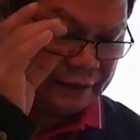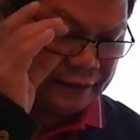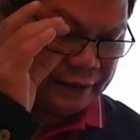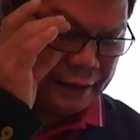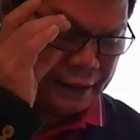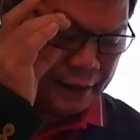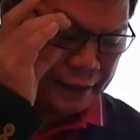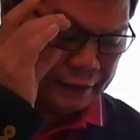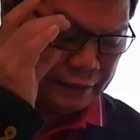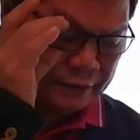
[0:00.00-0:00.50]

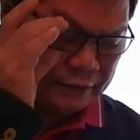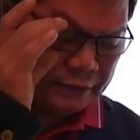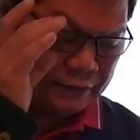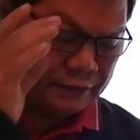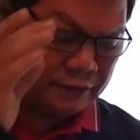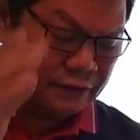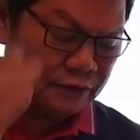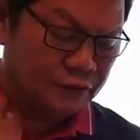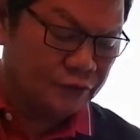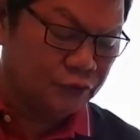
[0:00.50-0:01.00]
Yet
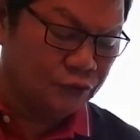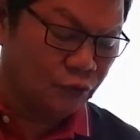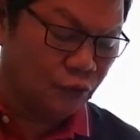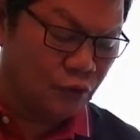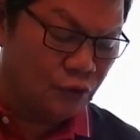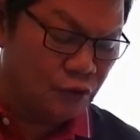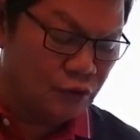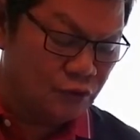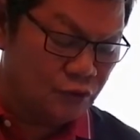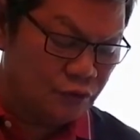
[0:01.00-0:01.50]
to
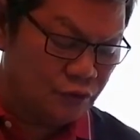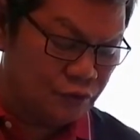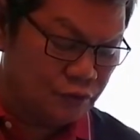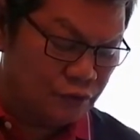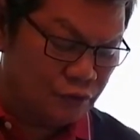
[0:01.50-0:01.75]
all